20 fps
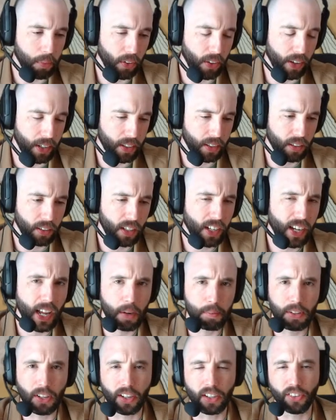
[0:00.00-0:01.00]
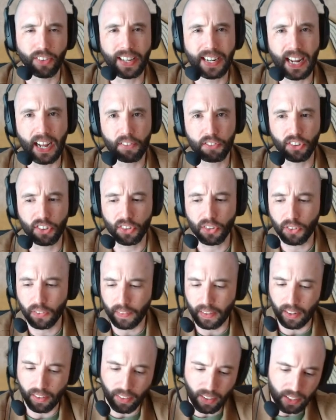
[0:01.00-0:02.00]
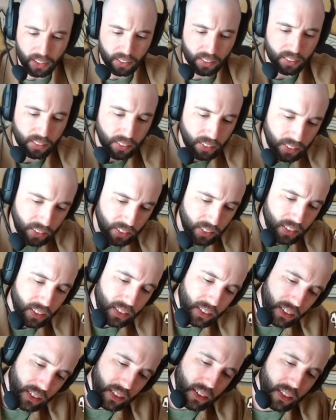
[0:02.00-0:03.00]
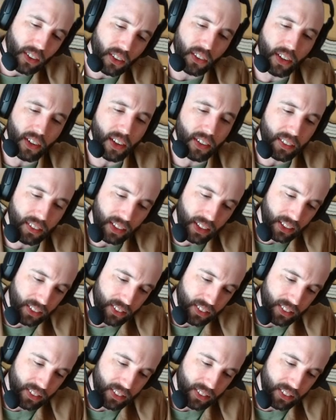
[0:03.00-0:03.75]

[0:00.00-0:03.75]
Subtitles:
like, you gotta be like late afternoon there, right? Hold on. It's